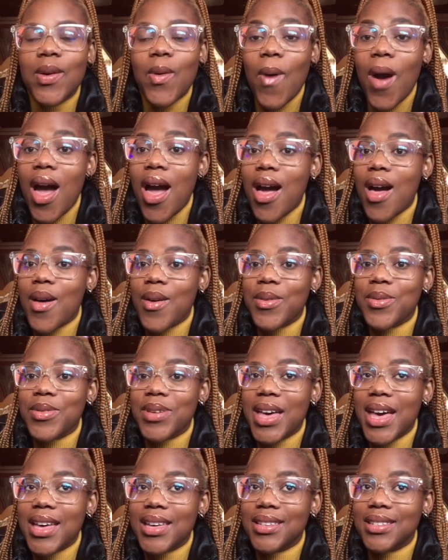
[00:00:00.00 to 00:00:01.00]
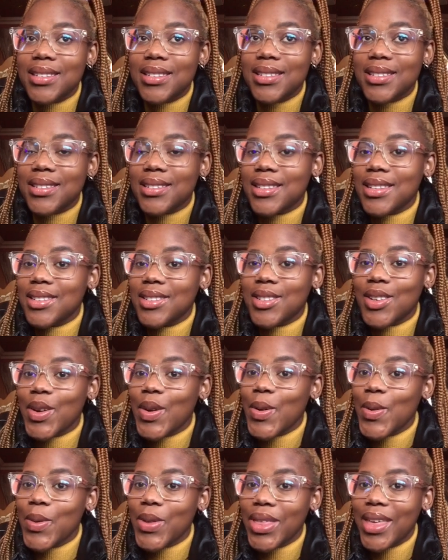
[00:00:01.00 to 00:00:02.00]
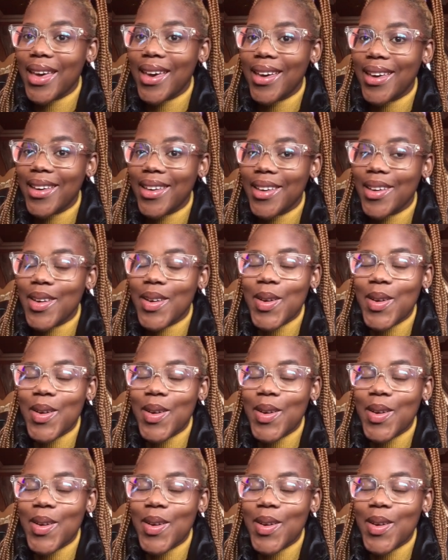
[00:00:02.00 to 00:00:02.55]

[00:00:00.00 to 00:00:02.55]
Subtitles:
wow, guys, there's growth. Hey,